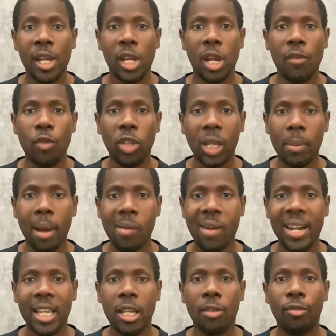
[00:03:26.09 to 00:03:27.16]
If you're thinking about
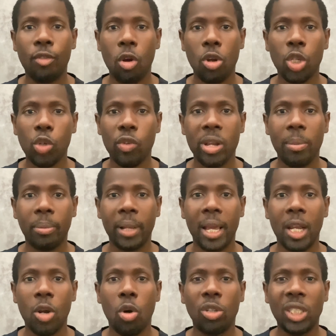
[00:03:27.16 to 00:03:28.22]
writing your first
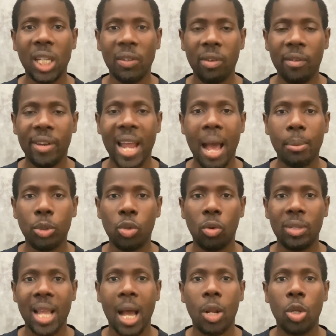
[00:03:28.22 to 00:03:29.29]
screenplay, go to your favorite app store,
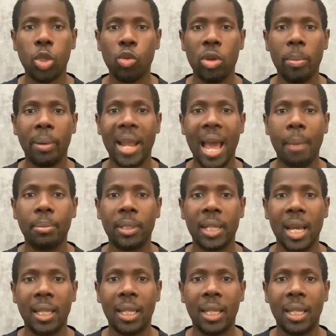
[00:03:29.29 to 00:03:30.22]
download Screenplay app today.